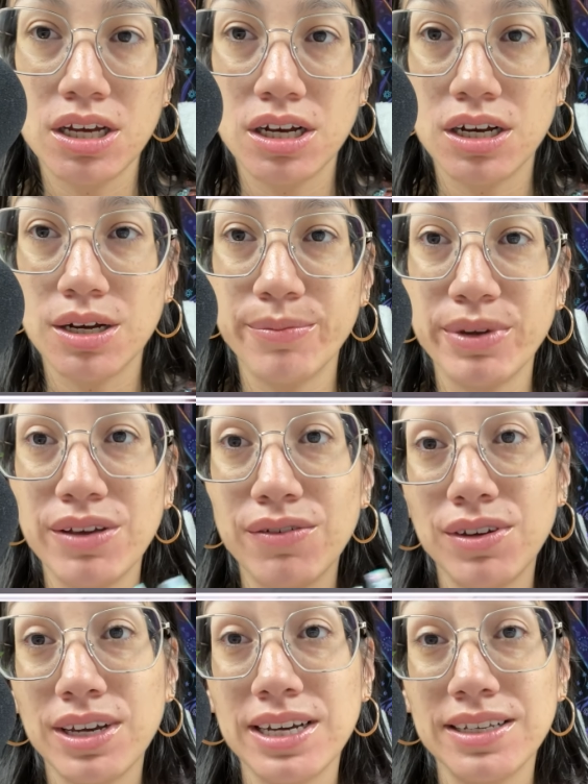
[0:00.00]
um, giving
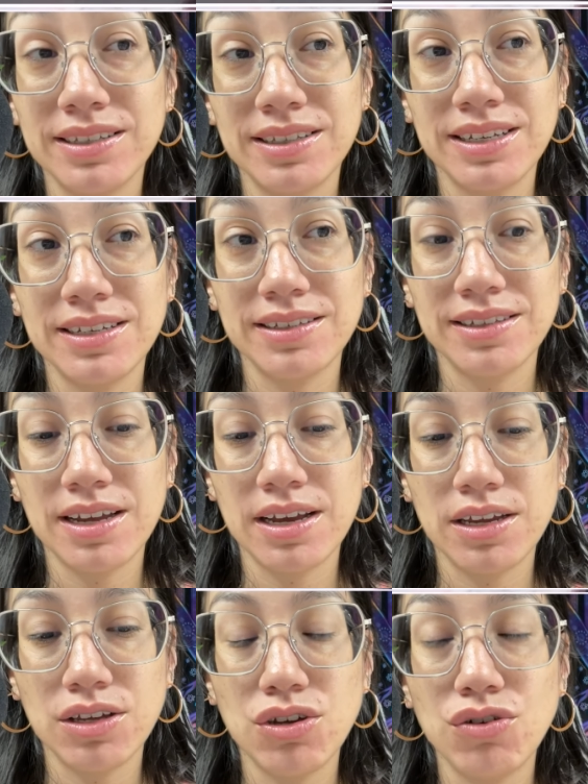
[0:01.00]
you guys things
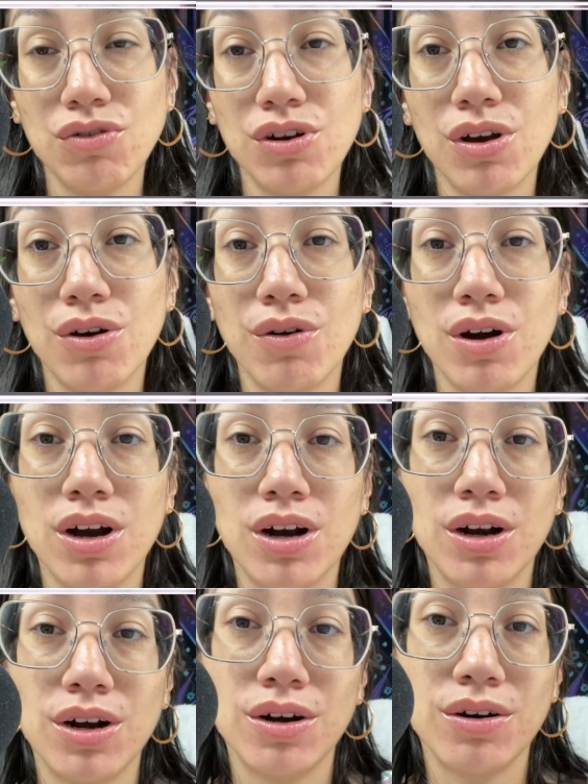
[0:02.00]
that you know
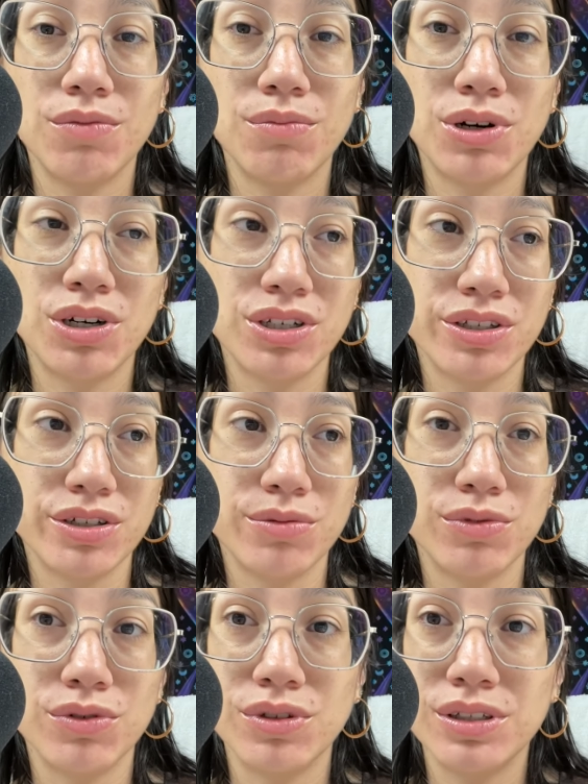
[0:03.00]
are
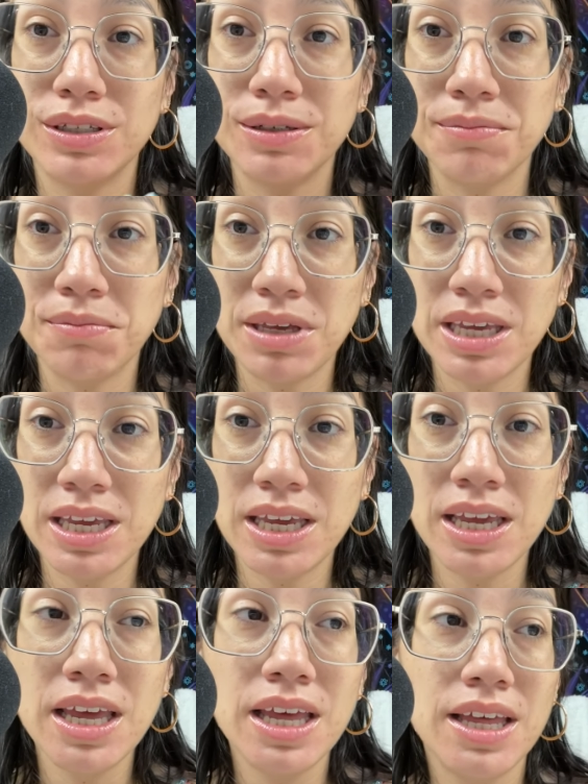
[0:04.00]
personable to
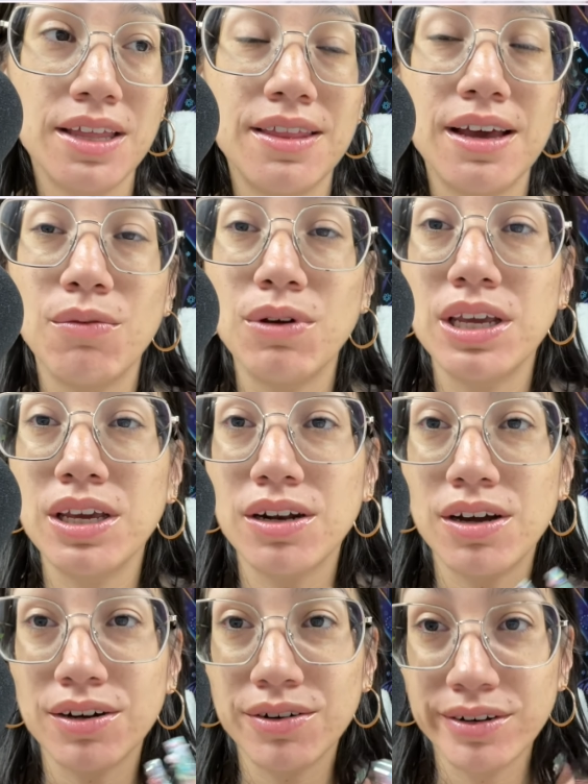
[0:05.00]
me that we can
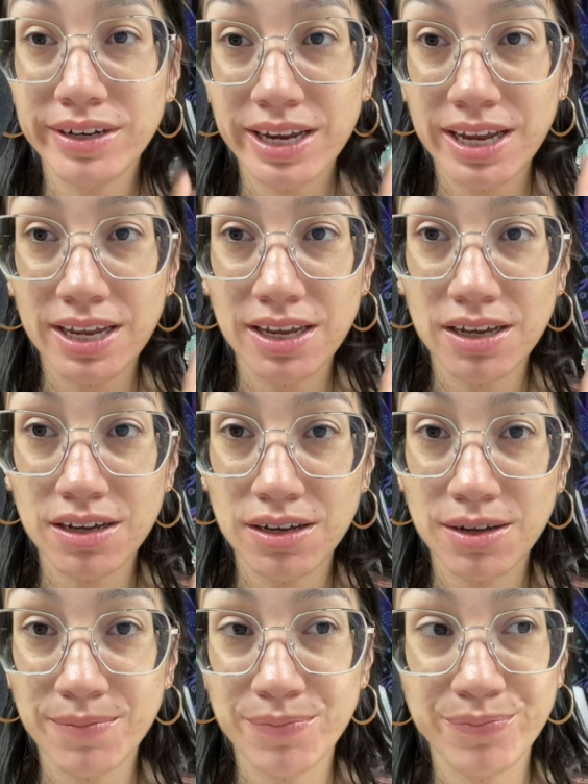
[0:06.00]
all create
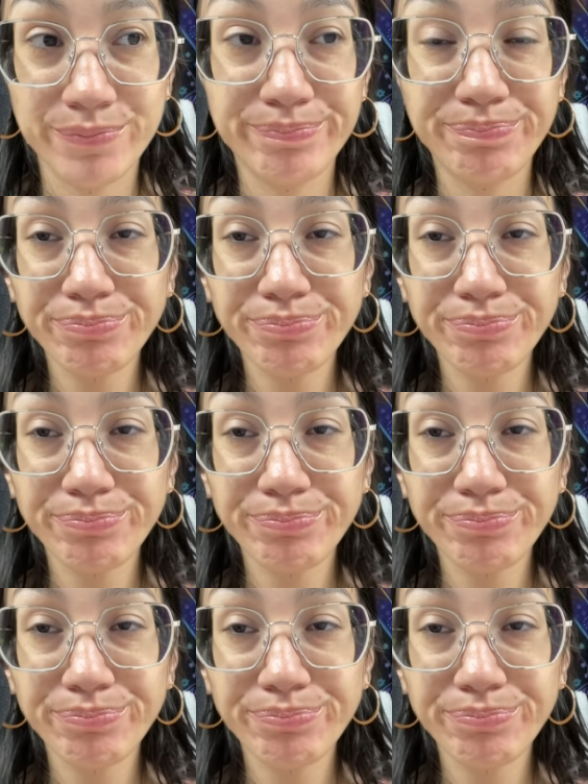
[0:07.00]
um,